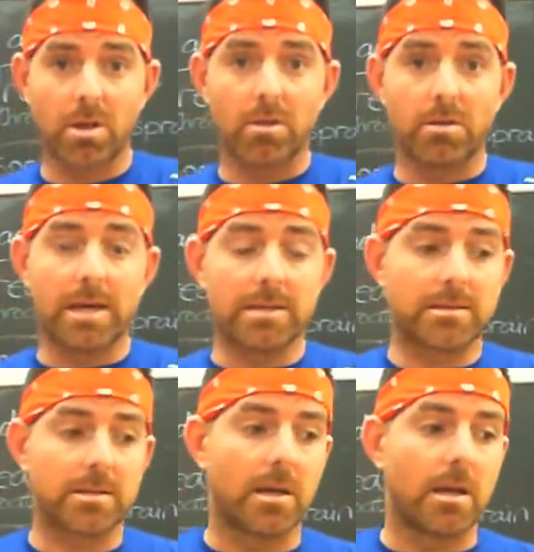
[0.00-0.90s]

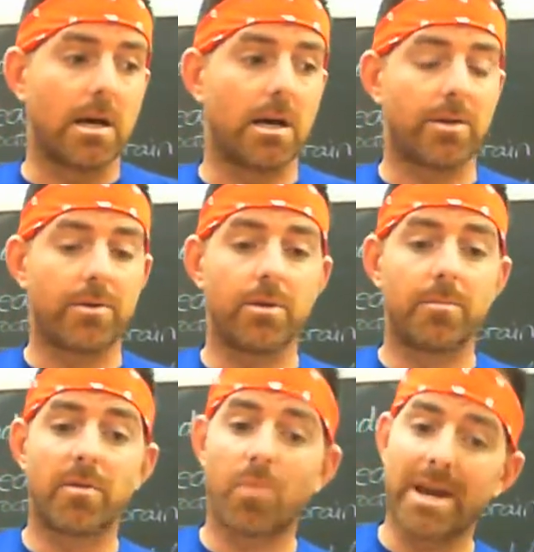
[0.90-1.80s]
Yes, there are a
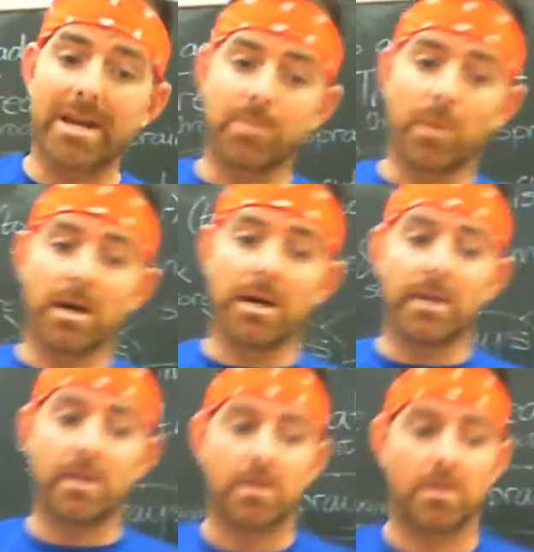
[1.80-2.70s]
number of ways
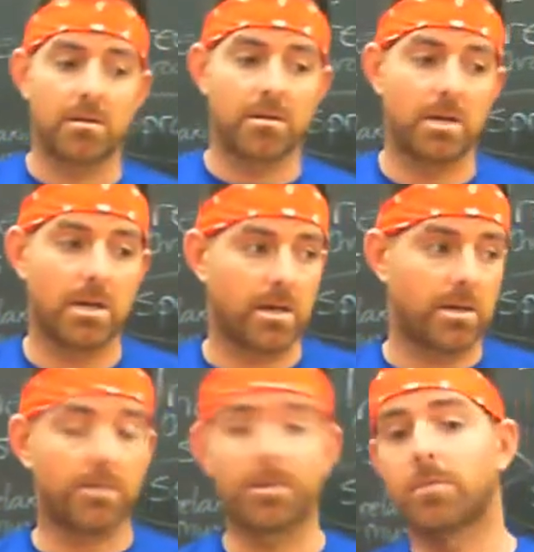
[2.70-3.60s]
why,
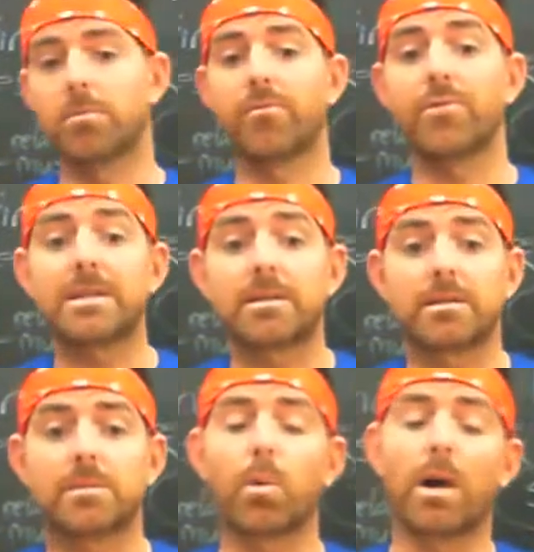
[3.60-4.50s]
a number of
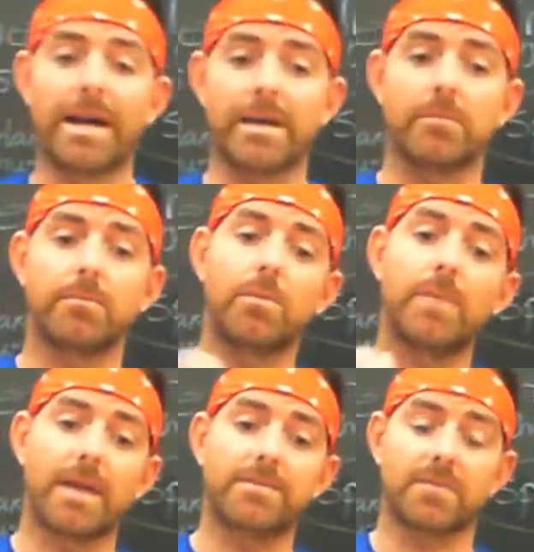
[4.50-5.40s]
reasons why you
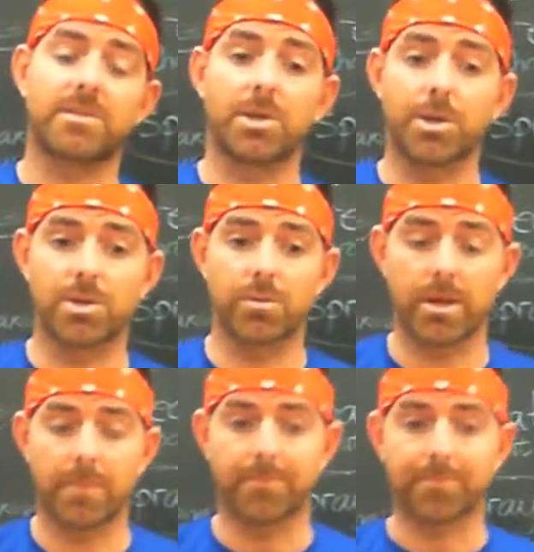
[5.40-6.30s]
may have to have
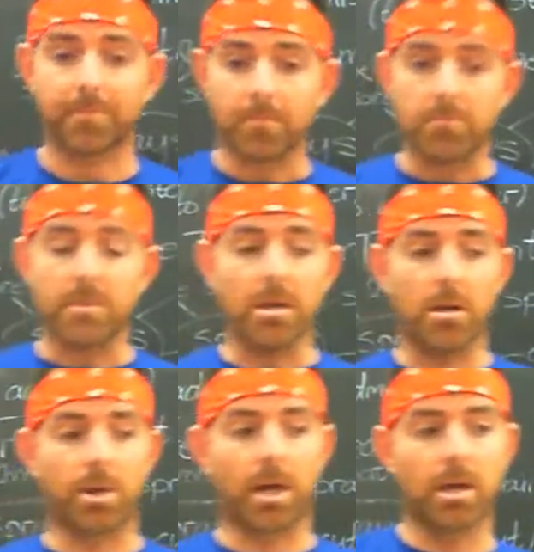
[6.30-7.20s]
surgery.
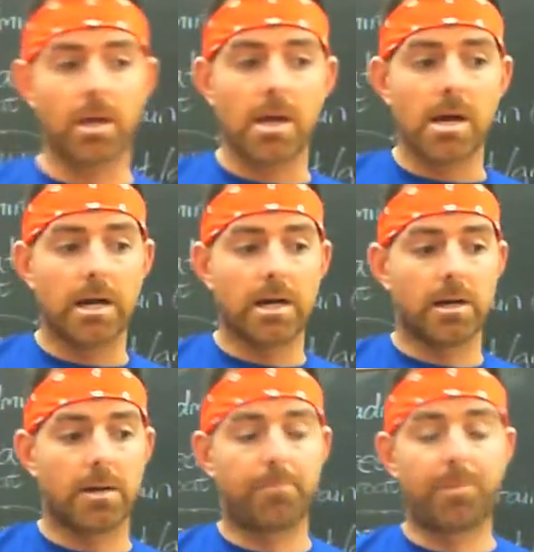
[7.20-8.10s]
Okay,
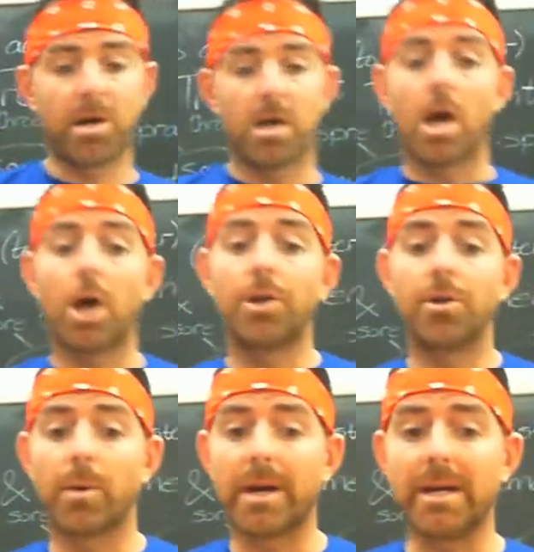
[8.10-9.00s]
but another
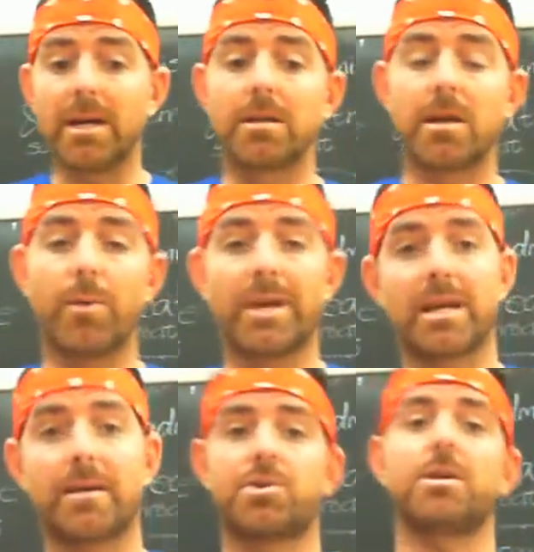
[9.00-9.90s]
way that we can
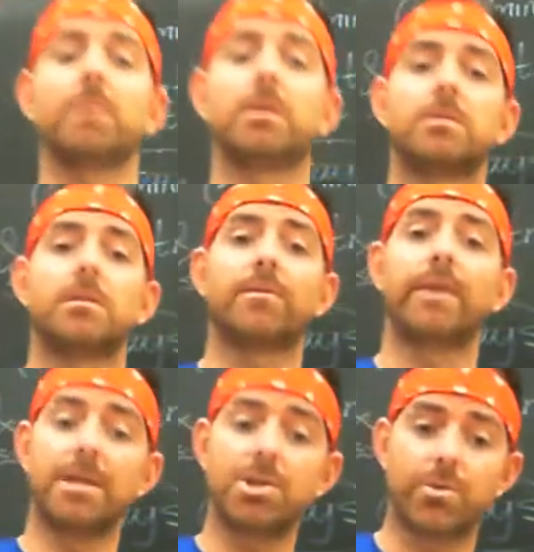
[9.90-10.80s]
have treatment for
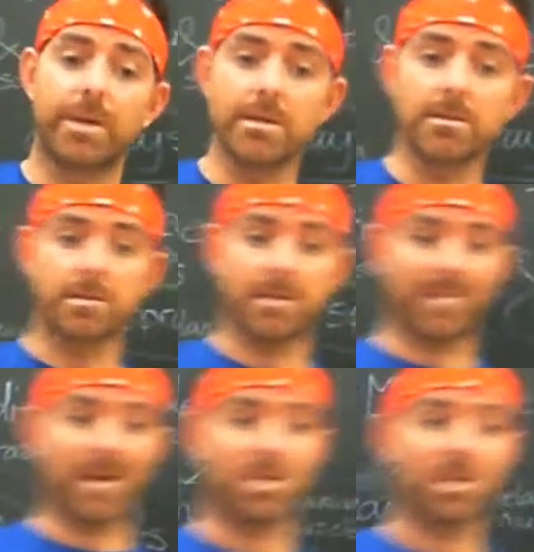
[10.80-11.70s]
injuries,
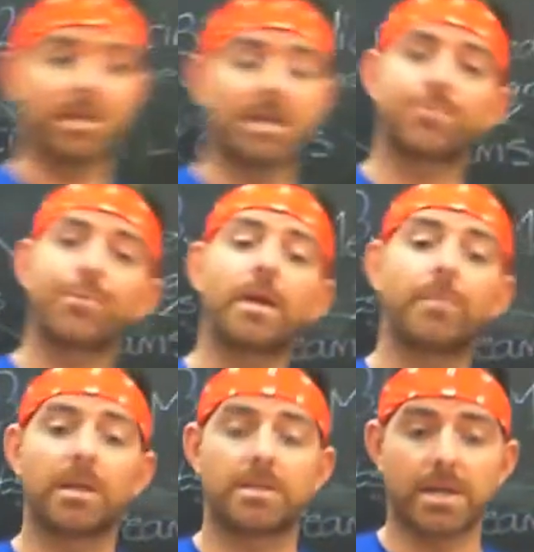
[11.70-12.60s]
especially, is
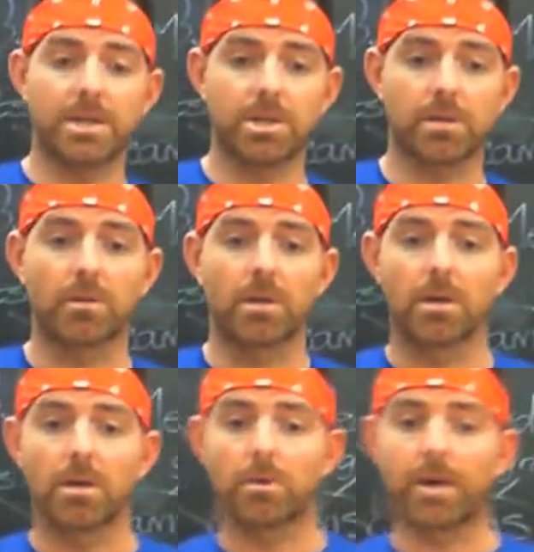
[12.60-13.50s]
rehabilitation.
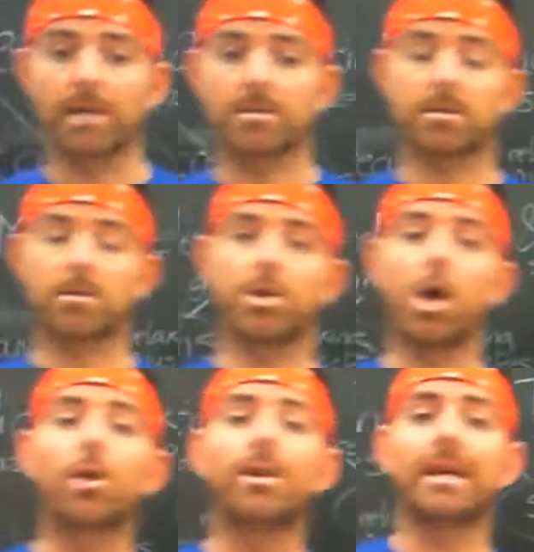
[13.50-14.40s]
Okay, it's
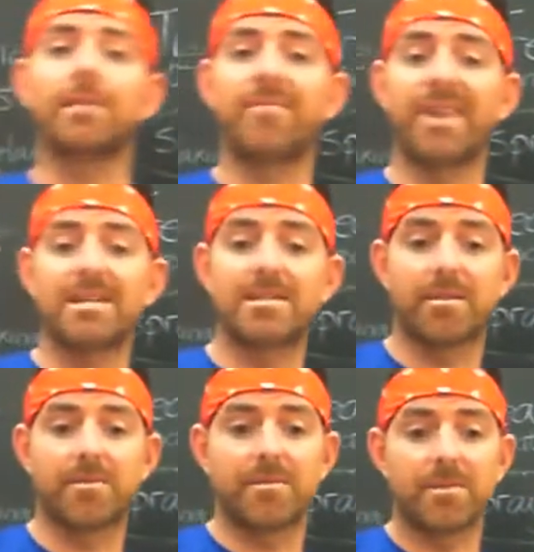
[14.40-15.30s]

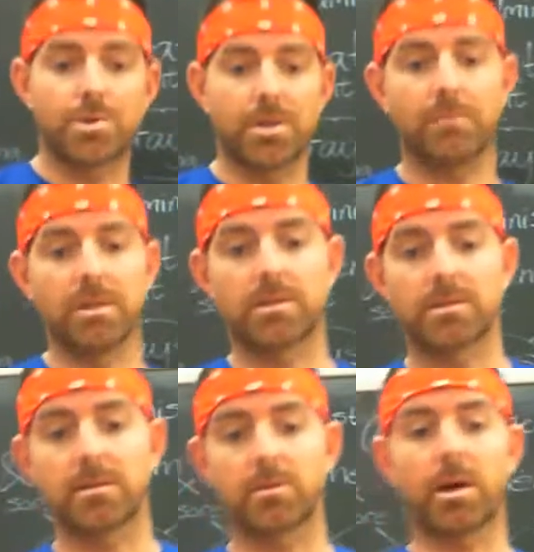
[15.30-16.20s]
non-invasive treatment.
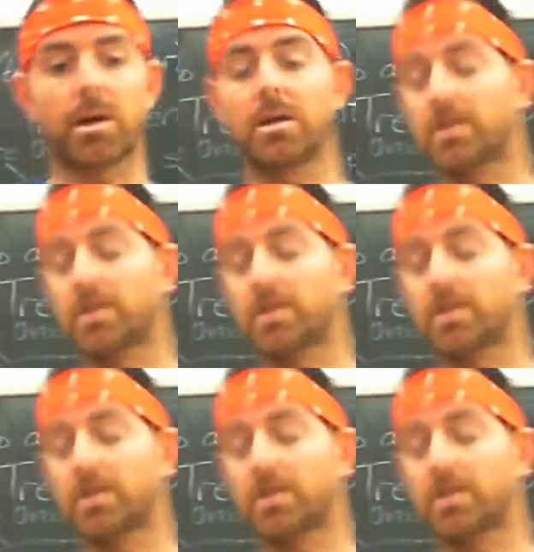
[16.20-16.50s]
Okay,